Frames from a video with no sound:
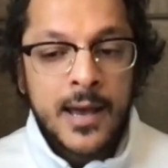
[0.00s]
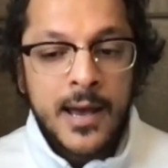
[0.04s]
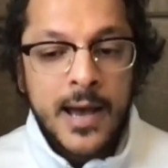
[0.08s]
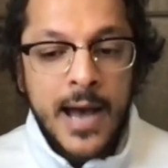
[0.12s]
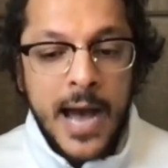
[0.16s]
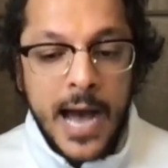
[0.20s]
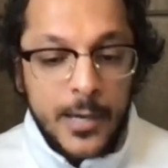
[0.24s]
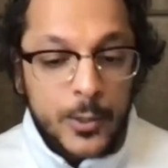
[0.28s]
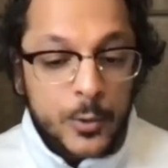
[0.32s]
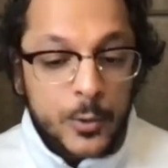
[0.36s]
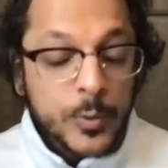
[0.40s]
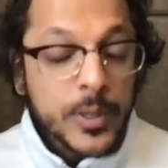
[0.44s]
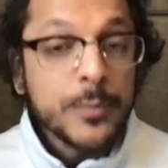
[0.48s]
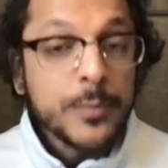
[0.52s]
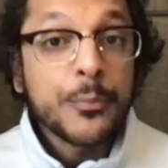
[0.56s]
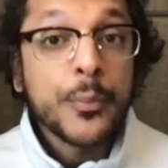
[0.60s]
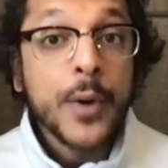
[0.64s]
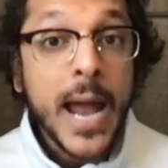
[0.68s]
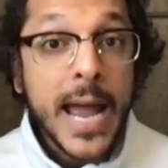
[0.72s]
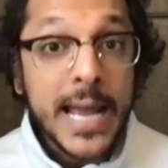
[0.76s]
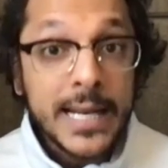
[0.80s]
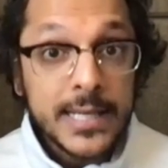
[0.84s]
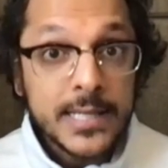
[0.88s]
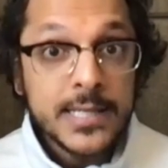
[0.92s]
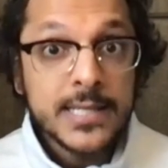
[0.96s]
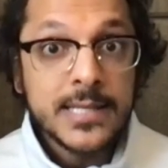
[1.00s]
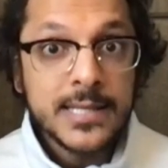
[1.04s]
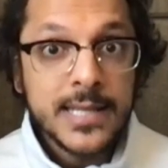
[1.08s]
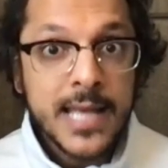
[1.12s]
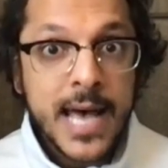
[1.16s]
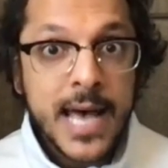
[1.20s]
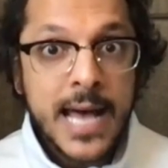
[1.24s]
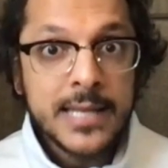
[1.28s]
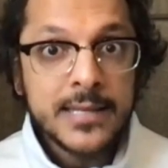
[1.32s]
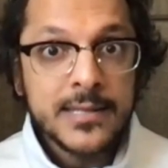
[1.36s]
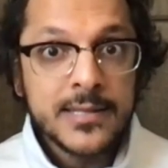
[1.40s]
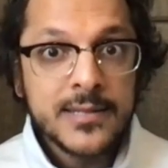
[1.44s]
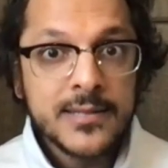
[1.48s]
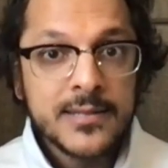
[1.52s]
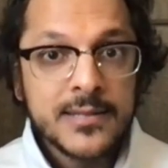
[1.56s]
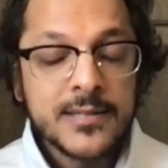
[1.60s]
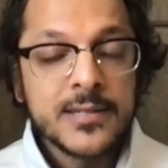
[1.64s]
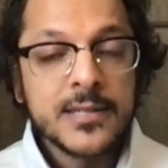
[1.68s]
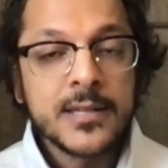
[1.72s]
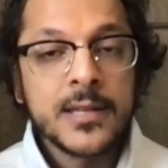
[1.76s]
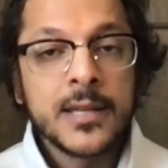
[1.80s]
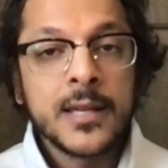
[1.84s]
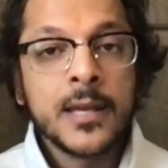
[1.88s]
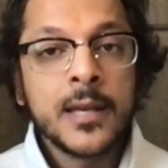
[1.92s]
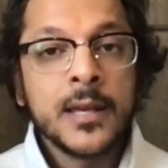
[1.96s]
How do we practice that?
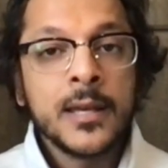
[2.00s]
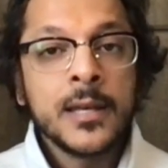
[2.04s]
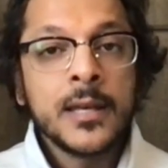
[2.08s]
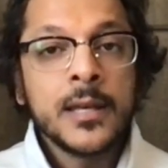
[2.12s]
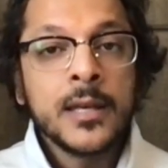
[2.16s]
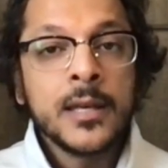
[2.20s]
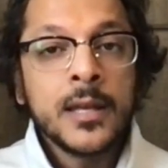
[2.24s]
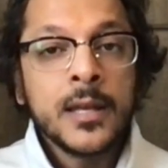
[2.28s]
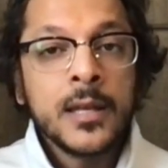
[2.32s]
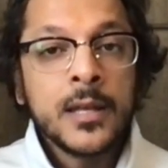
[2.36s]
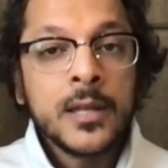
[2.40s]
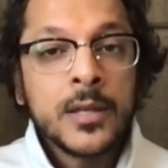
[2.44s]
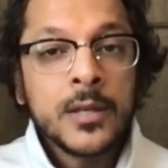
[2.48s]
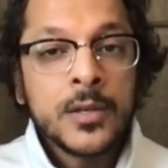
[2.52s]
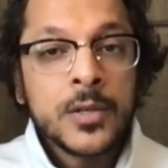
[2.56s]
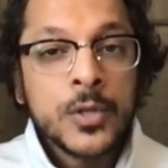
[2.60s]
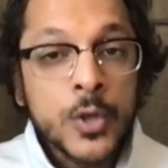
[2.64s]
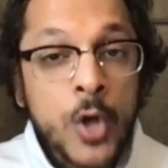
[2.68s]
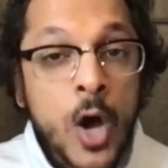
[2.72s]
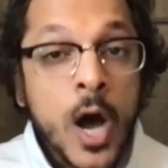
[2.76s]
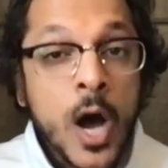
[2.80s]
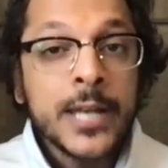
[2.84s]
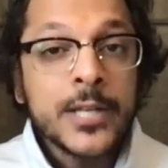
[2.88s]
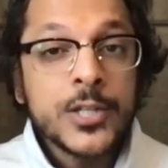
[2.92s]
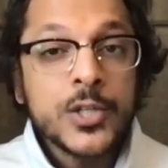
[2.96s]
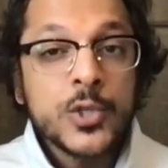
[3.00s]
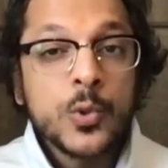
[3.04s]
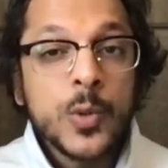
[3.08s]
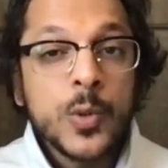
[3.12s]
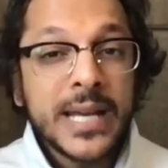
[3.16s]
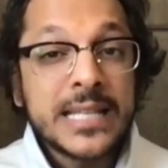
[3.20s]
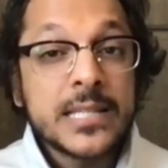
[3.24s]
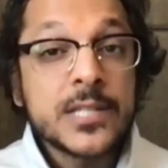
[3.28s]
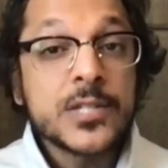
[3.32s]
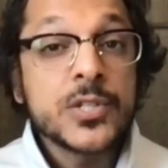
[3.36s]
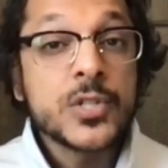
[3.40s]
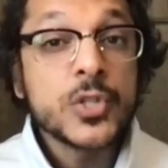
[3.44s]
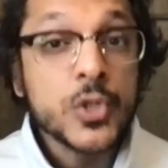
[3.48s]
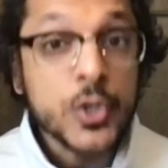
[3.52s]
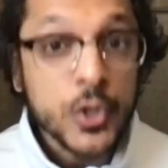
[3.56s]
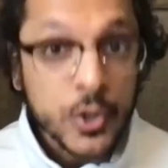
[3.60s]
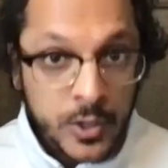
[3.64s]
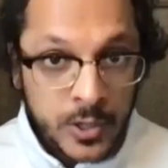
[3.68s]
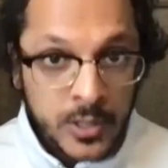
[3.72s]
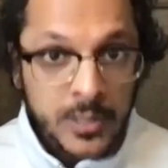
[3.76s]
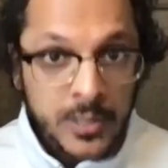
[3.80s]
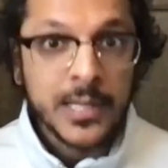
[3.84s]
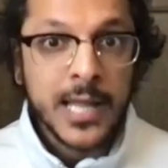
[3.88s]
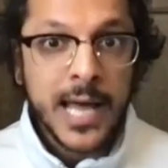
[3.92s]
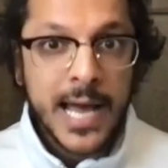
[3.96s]
Not to
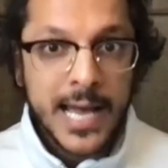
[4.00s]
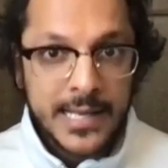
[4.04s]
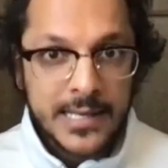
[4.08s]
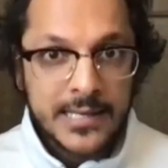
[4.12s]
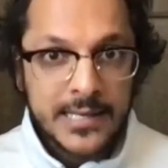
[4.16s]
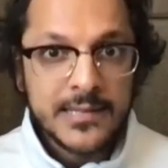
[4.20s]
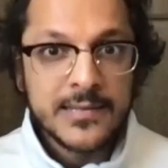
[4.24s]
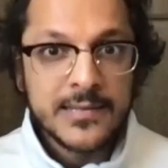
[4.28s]
externalize